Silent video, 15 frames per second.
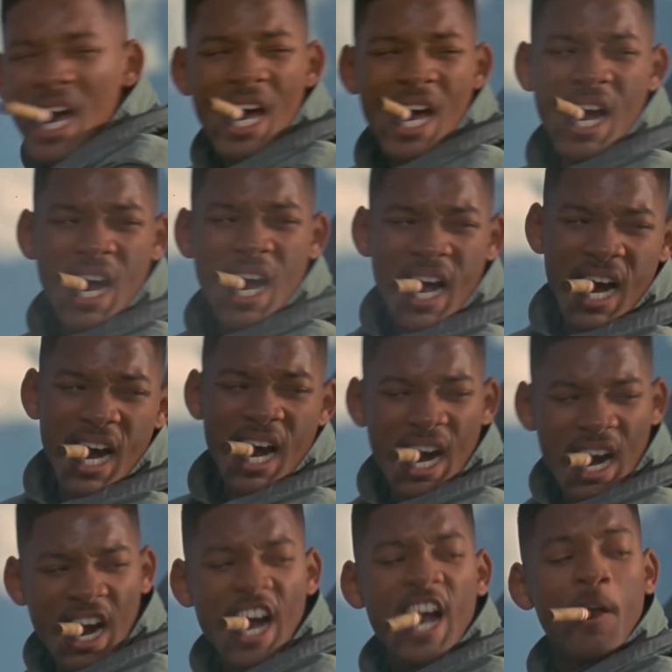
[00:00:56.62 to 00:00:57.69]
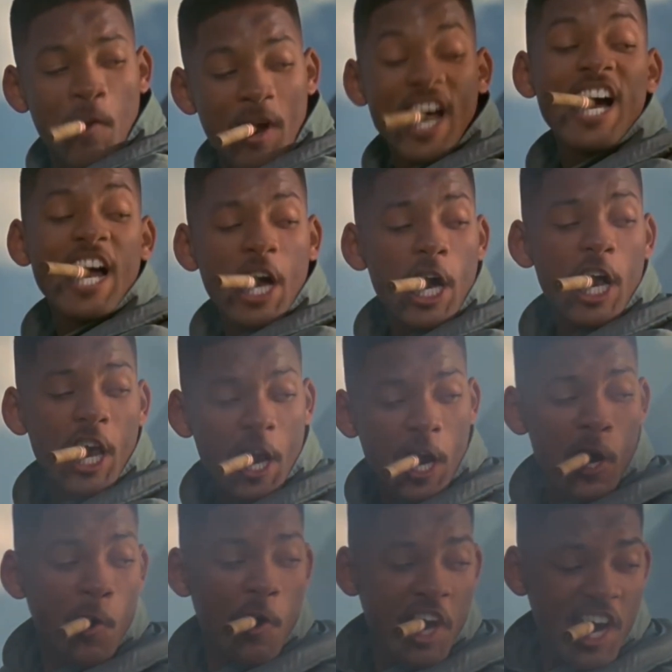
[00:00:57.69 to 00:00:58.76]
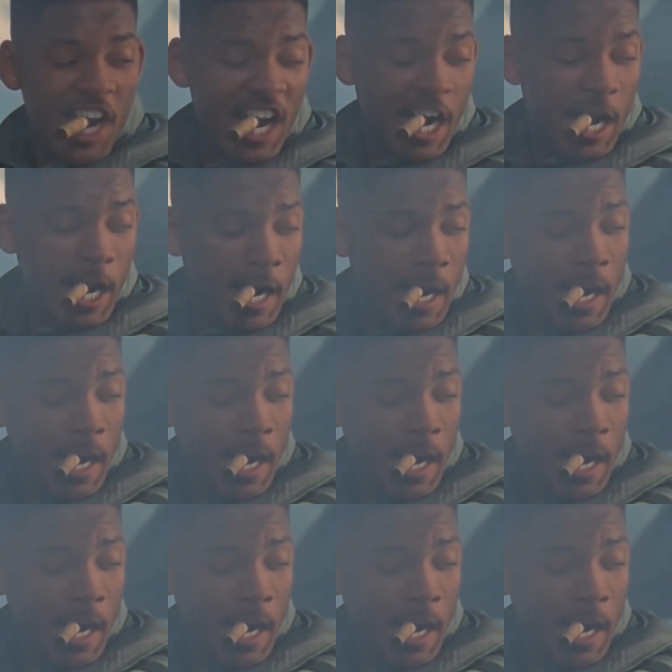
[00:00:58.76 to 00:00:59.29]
not satisfied with being only on TV,